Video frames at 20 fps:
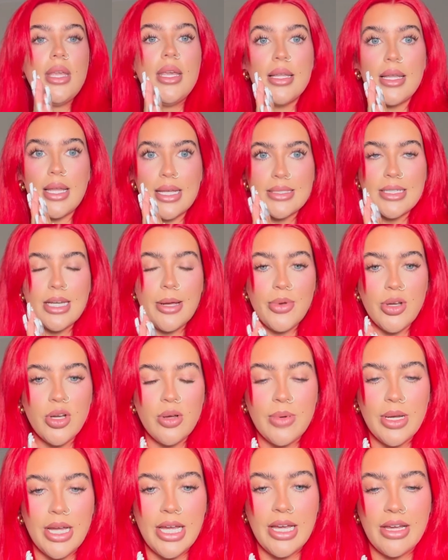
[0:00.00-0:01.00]
I got
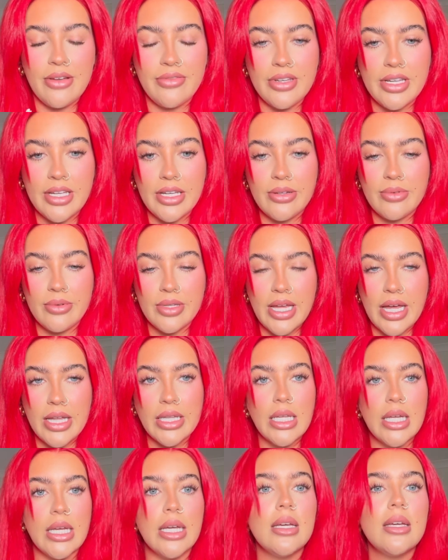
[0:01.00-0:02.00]
my hair fitted with
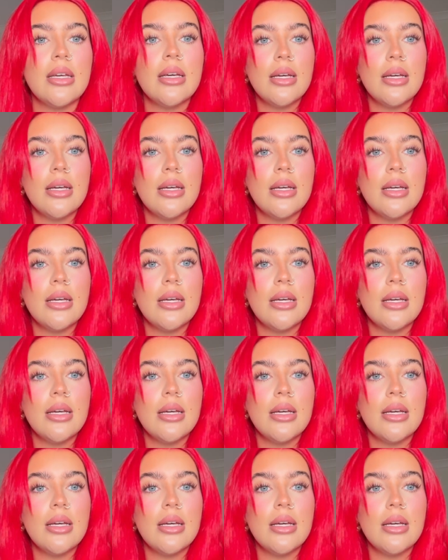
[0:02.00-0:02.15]
Hadley,